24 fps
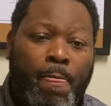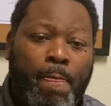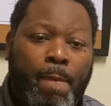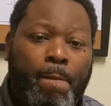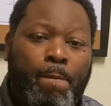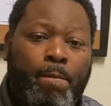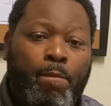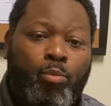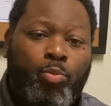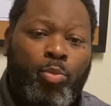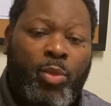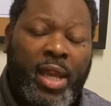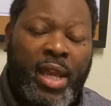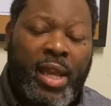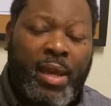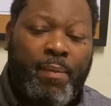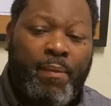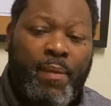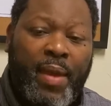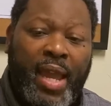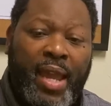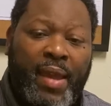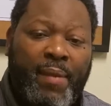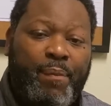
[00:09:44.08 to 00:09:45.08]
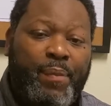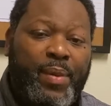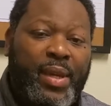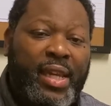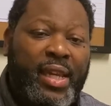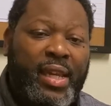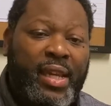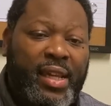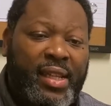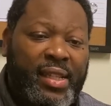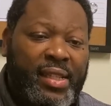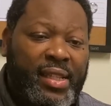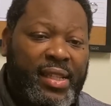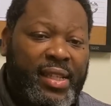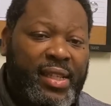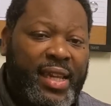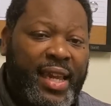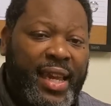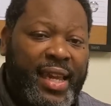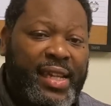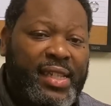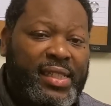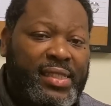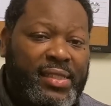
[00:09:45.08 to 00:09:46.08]
It may be in the
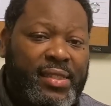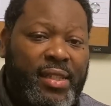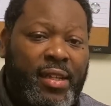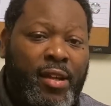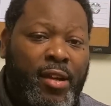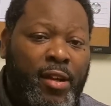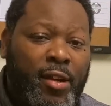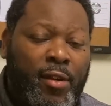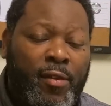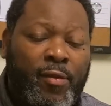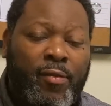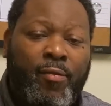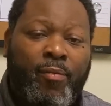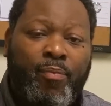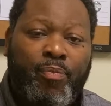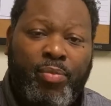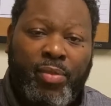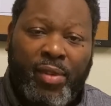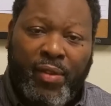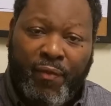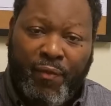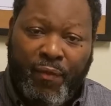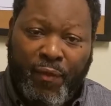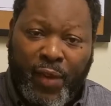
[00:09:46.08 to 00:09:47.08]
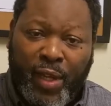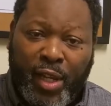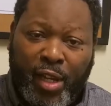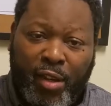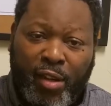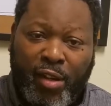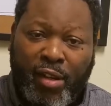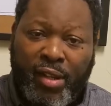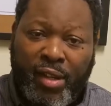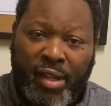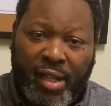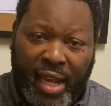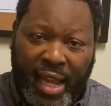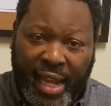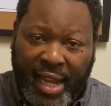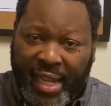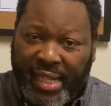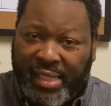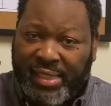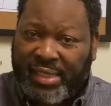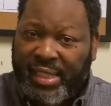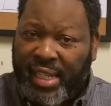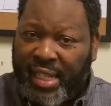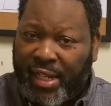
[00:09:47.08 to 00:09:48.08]
case of fear, like I said
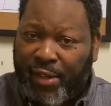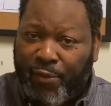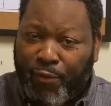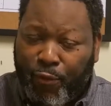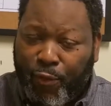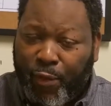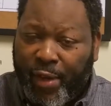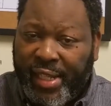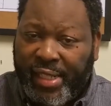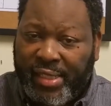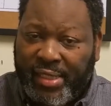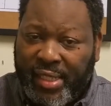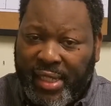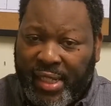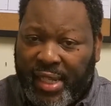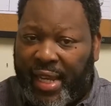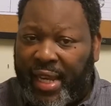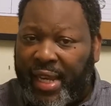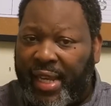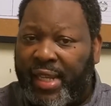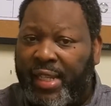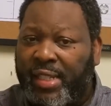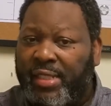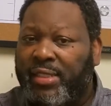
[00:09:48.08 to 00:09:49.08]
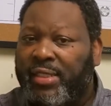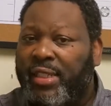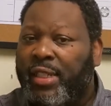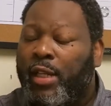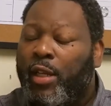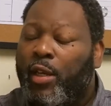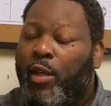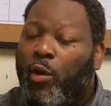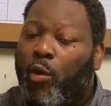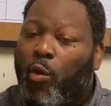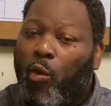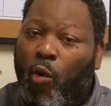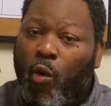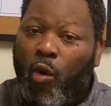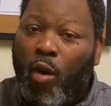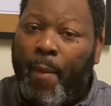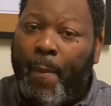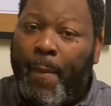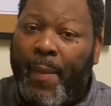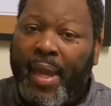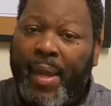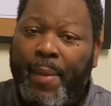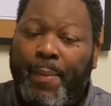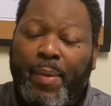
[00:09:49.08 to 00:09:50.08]
in Frieza case, or
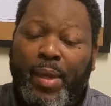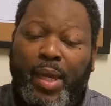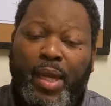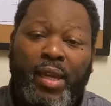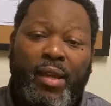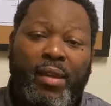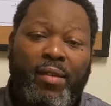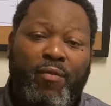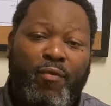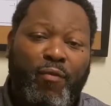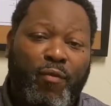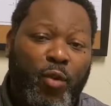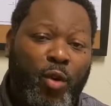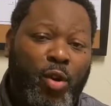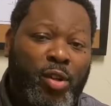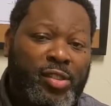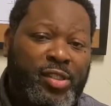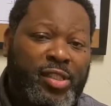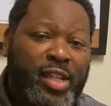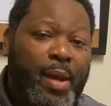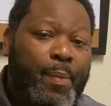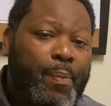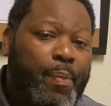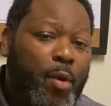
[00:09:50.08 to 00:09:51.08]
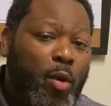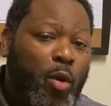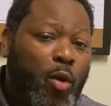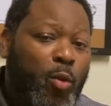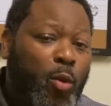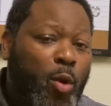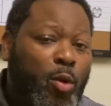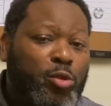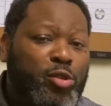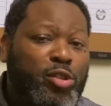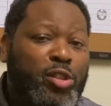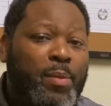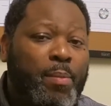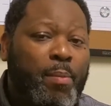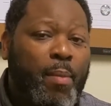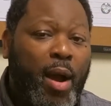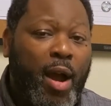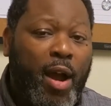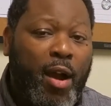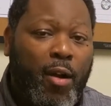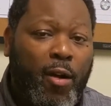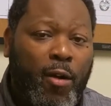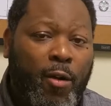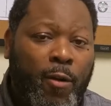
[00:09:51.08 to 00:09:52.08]
maybe, for example,
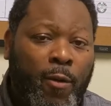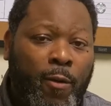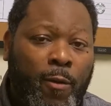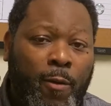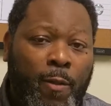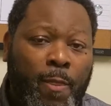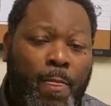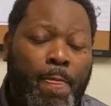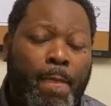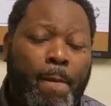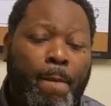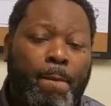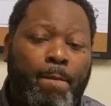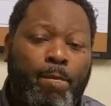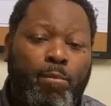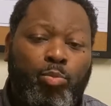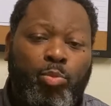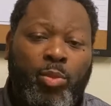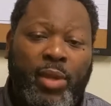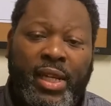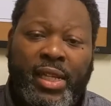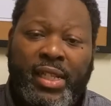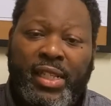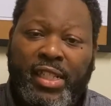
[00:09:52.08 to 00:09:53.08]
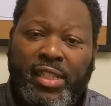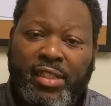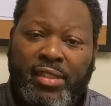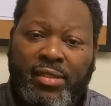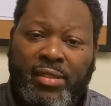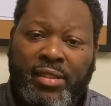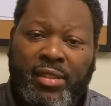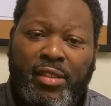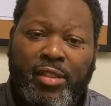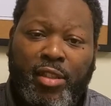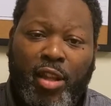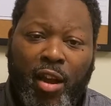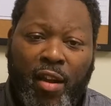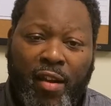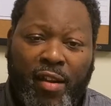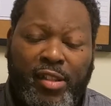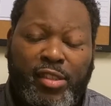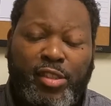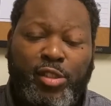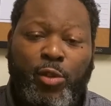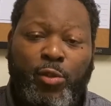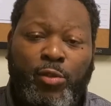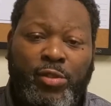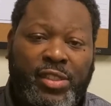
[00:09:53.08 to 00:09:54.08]
Orochimaru in the Naruto
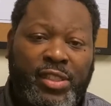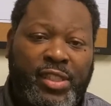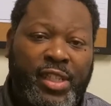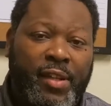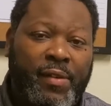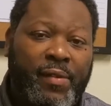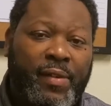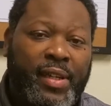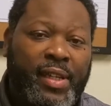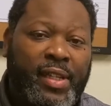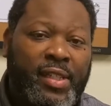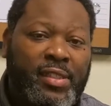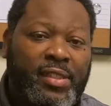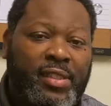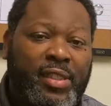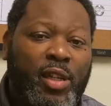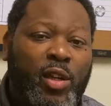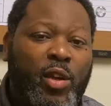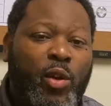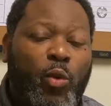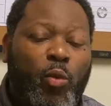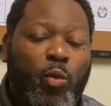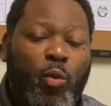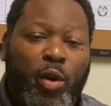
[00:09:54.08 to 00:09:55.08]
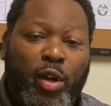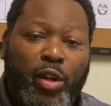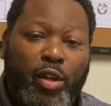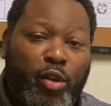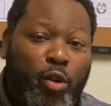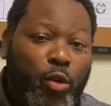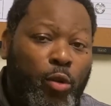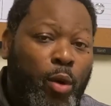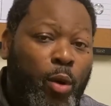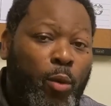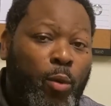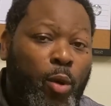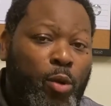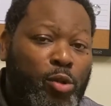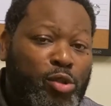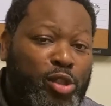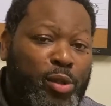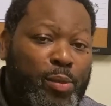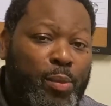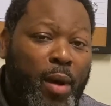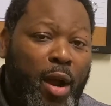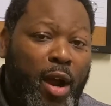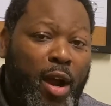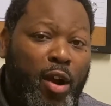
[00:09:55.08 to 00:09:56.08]
series, where
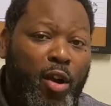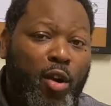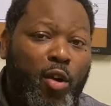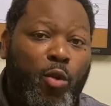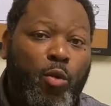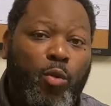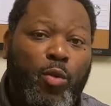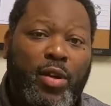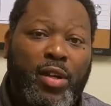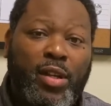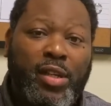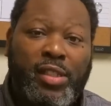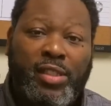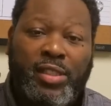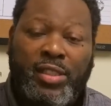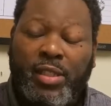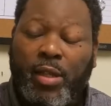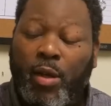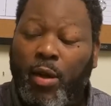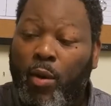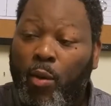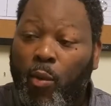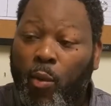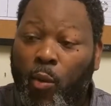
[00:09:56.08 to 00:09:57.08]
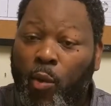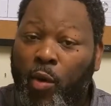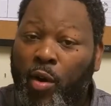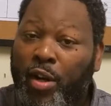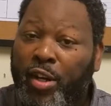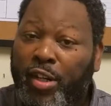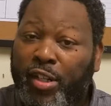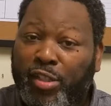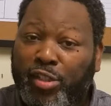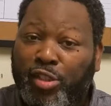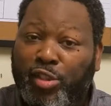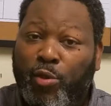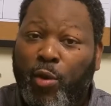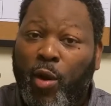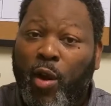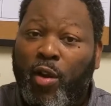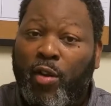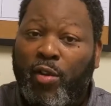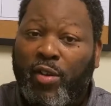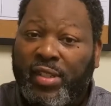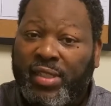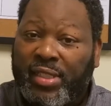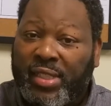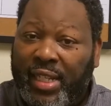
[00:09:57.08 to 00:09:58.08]
Orochimaru was one of the strongest
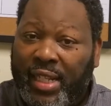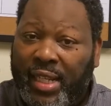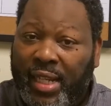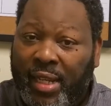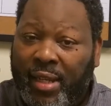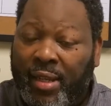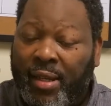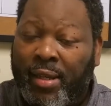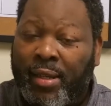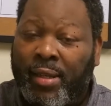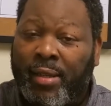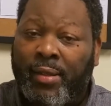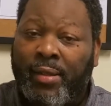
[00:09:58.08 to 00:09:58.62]
in